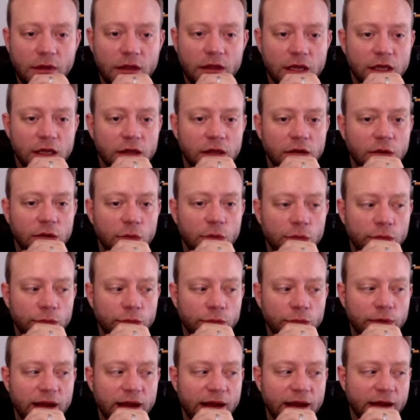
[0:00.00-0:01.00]
Your
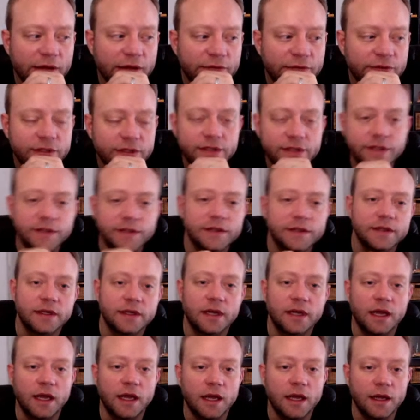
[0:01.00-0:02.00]
raft
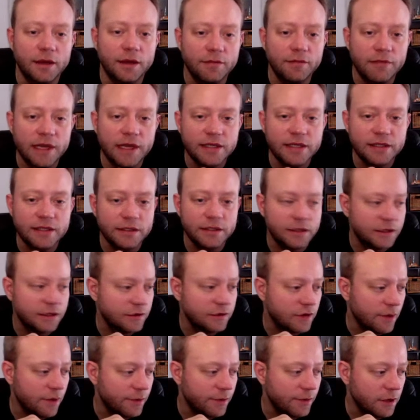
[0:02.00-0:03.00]
makes it to the
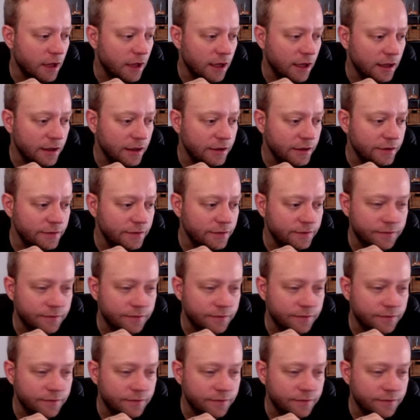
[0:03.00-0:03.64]
tropical island.